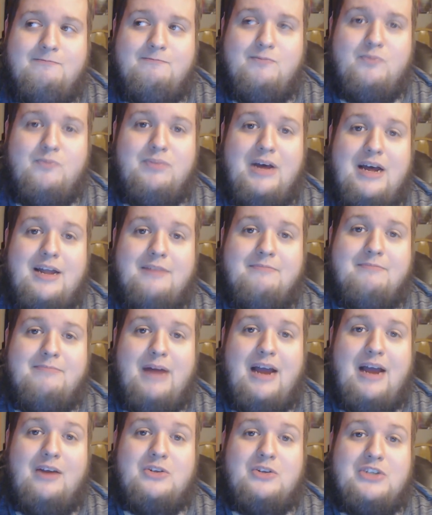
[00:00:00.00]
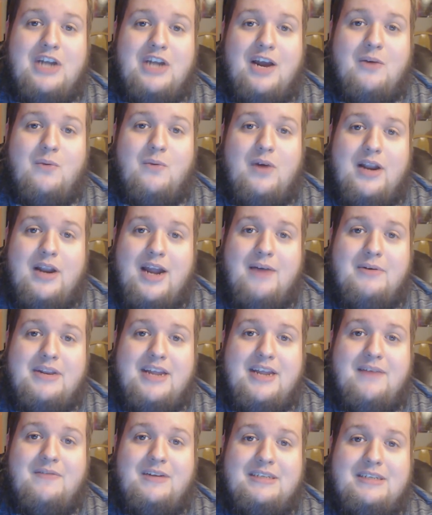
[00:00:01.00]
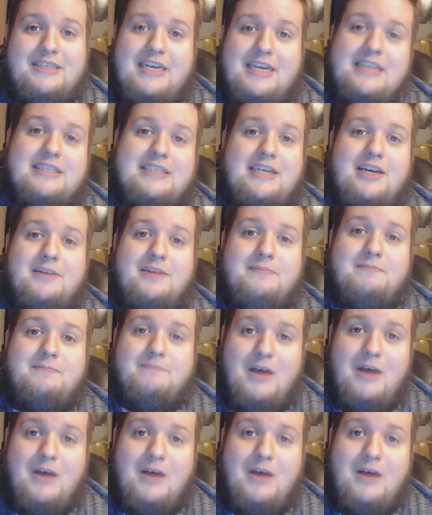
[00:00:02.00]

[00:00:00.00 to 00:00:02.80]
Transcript: but Bioshock One, I would definitely say is a,